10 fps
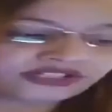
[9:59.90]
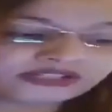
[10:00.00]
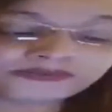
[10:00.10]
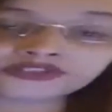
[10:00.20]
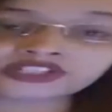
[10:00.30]

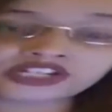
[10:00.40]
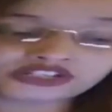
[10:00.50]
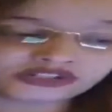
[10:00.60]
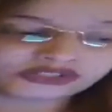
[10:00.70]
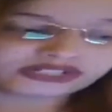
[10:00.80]

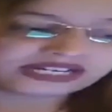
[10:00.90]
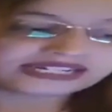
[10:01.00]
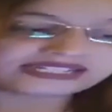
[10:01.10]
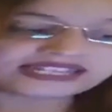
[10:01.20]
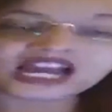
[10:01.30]

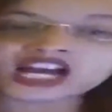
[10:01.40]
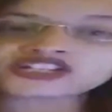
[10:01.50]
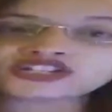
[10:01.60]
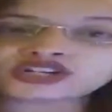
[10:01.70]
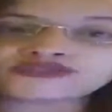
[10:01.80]
Transportation is the
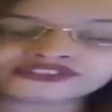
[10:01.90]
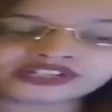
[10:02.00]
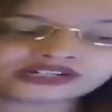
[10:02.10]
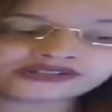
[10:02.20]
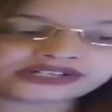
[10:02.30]
action
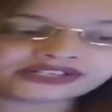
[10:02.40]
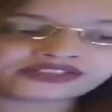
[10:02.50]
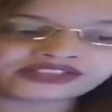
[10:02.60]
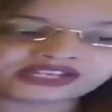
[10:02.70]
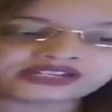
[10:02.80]
of carrying